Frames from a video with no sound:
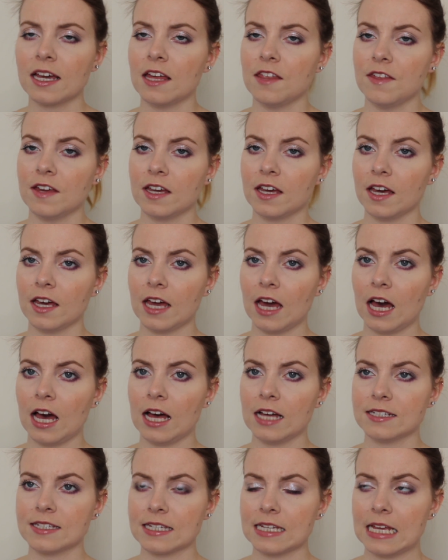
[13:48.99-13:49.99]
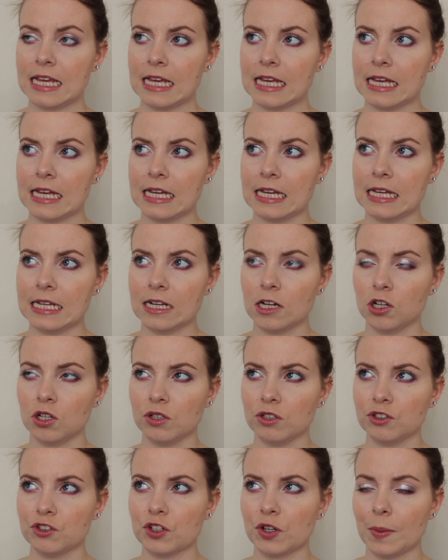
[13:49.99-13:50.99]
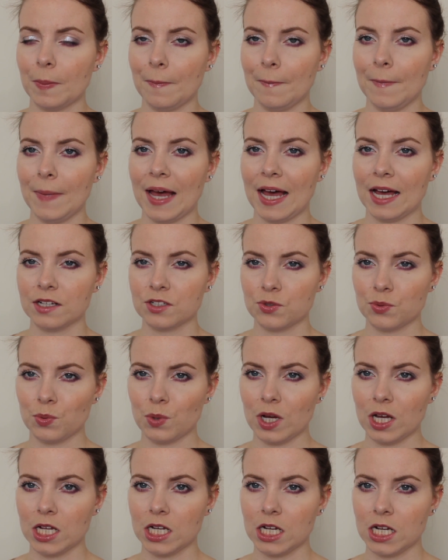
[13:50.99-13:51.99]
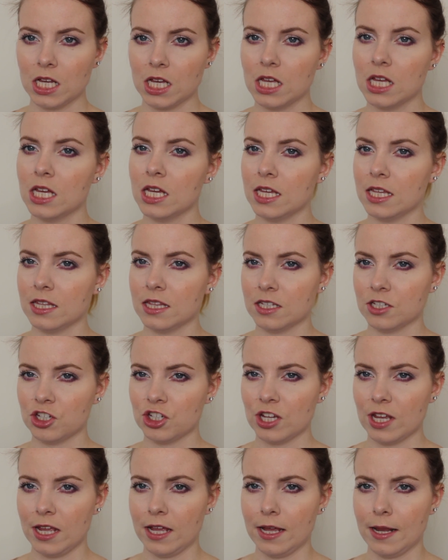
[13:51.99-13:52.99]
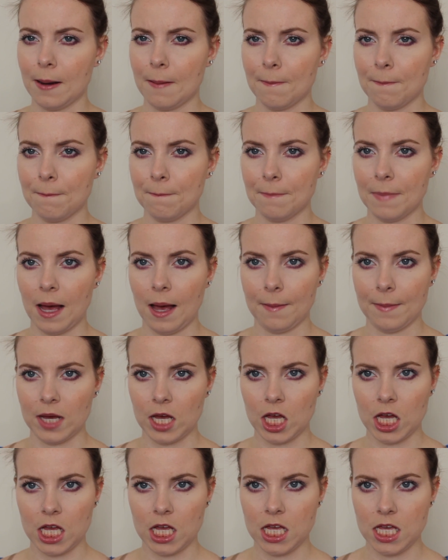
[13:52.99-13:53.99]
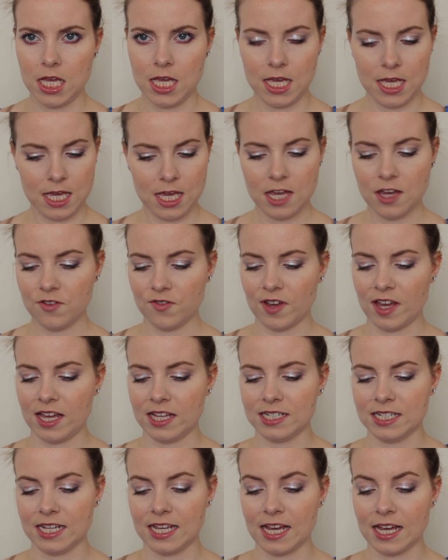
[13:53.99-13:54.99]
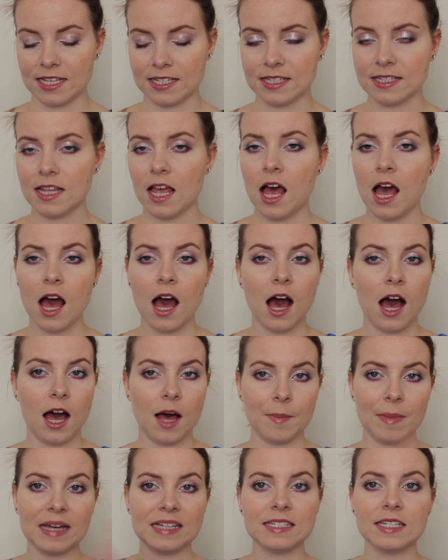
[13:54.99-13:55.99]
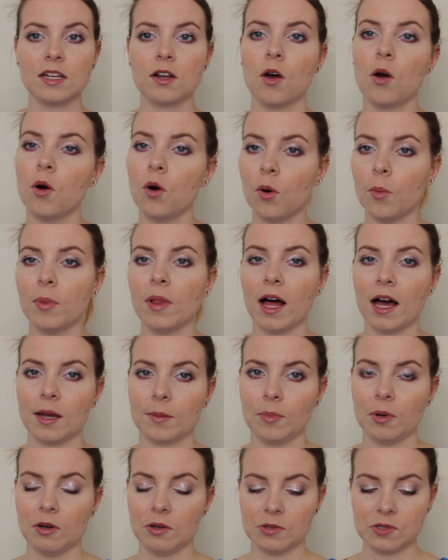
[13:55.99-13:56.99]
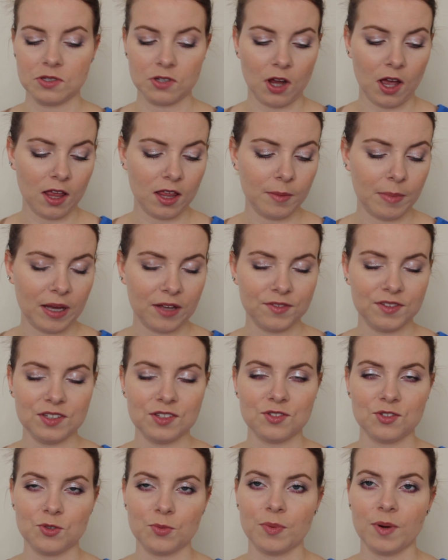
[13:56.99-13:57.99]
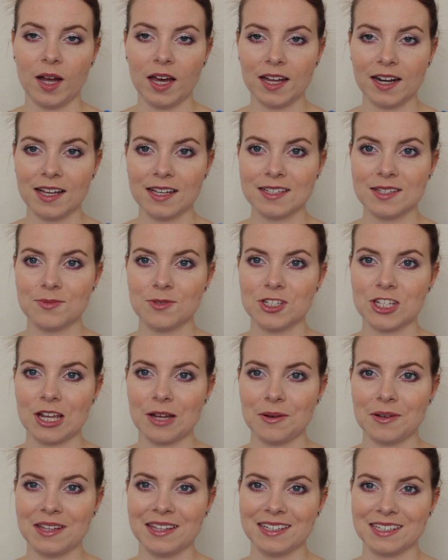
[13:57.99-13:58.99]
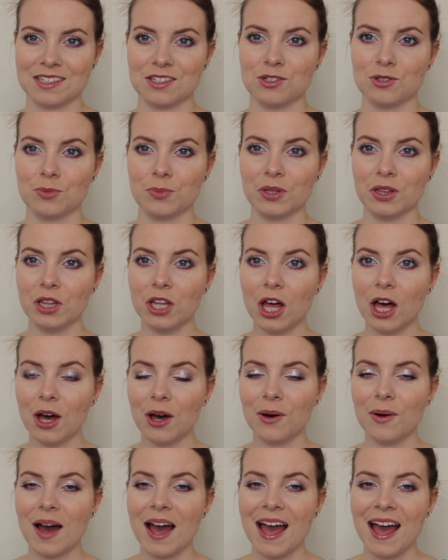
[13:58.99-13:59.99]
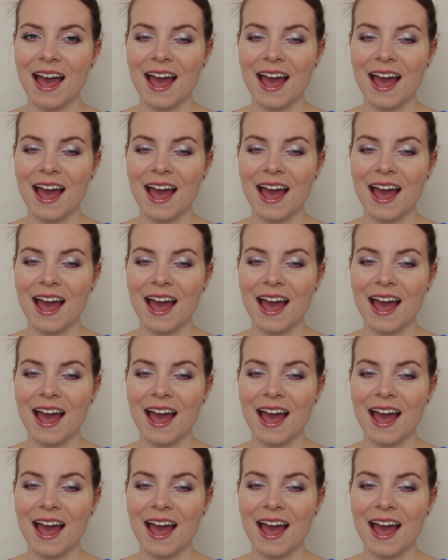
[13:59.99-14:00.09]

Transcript: I think I got an ultra matte one in the shade Mama, if I had to guess. I did a whole blog post all about these new products, which I will link to below.